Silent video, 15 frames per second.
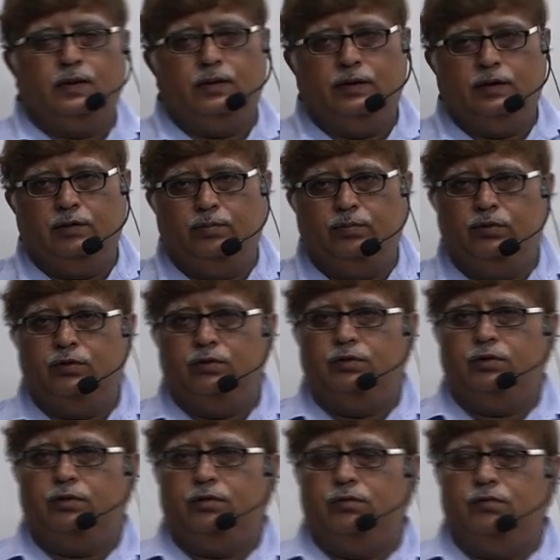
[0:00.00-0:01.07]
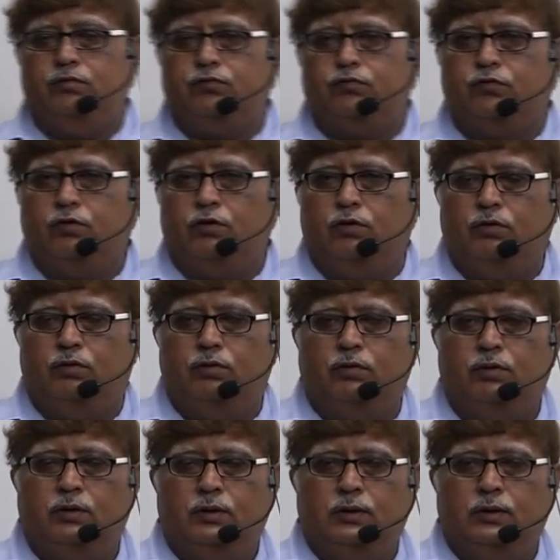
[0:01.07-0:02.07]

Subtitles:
able to solve